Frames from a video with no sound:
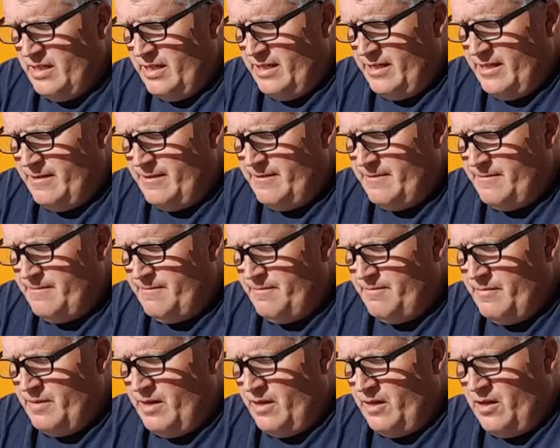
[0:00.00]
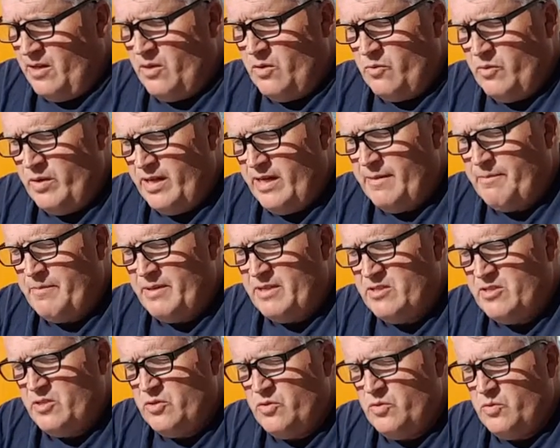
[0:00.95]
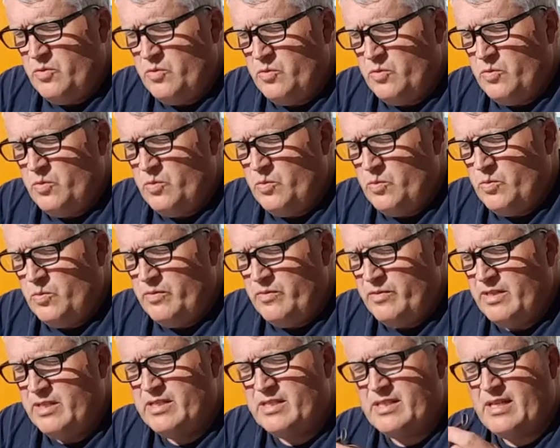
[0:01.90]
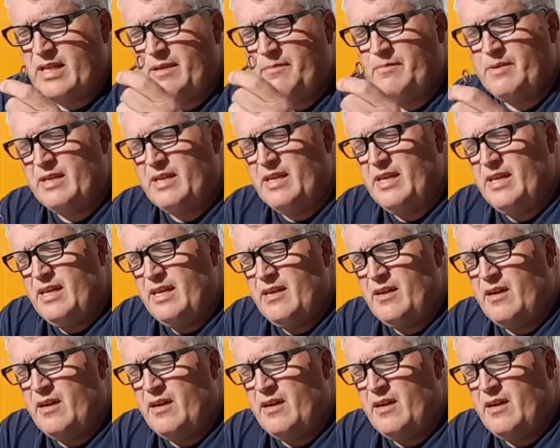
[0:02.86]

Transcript: all the way up into this type of key,